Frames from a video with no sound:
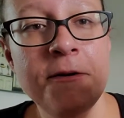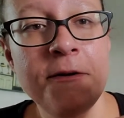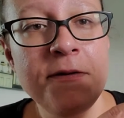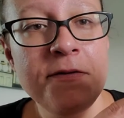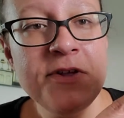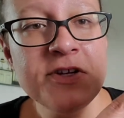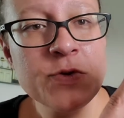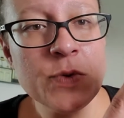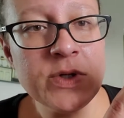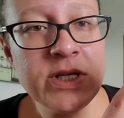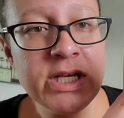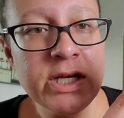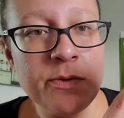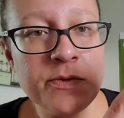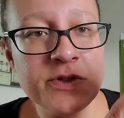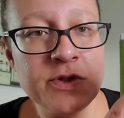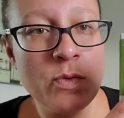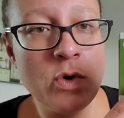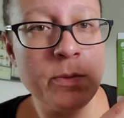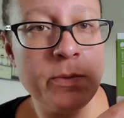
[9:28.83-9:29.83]
This one here
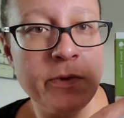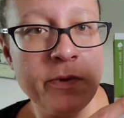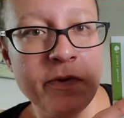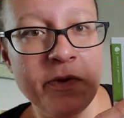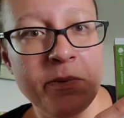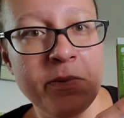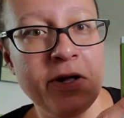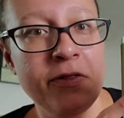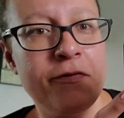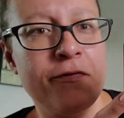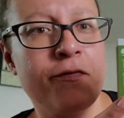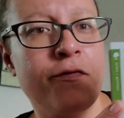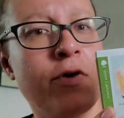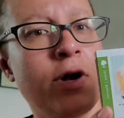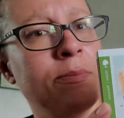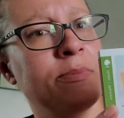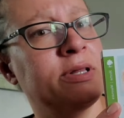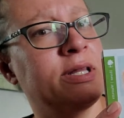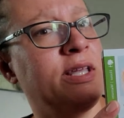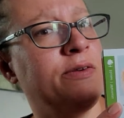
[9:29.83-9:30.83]
was a warmer of the month for,
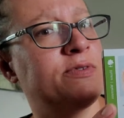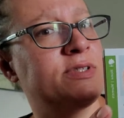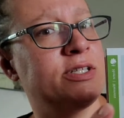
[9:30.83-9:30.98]
I believe,